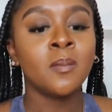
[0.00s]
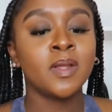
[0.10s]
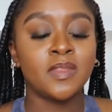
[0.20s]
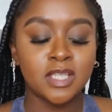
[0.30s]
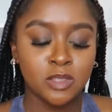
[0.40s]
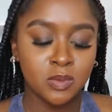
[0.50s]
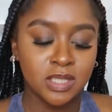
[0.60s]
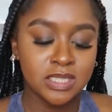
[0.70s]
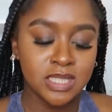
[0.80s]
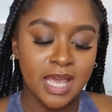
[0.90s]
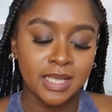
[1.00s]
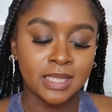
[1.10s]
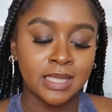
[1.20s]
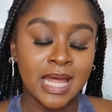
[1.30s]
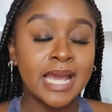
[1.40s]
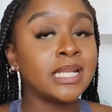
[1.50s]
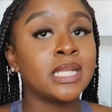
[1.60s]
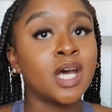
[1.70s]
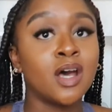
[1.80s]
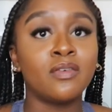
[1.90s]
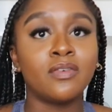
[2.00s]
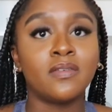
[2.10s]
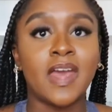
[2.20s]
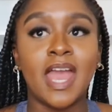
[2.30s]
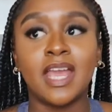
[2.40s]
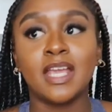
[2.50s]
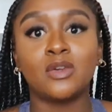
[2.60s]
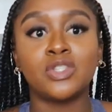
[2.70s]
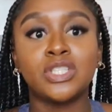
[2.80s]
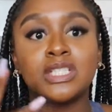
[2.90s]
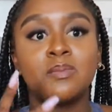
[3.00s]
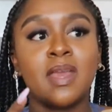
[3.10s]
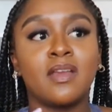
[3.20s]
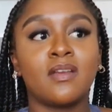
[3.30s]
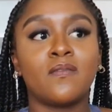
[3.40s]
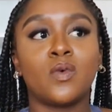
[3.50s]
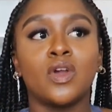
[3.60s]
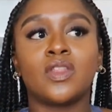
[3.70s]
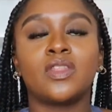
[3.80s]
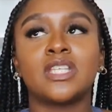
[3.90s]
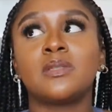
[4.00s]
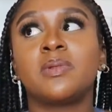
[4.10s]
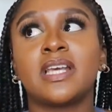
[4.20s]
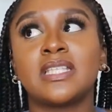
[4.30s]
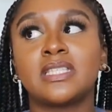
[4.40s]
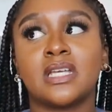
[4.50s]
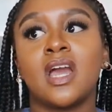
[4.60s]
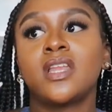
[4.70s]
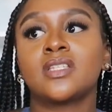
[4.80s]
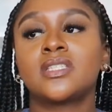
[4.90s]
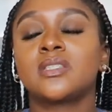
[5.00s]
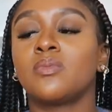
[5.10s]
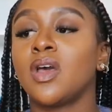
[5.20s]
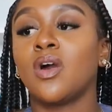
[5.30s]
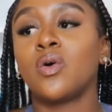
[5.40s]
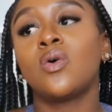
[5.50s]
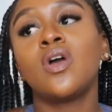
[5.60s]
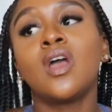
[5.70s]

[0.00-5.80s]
But this one is like light enough that it'll just make for this place to kind of smell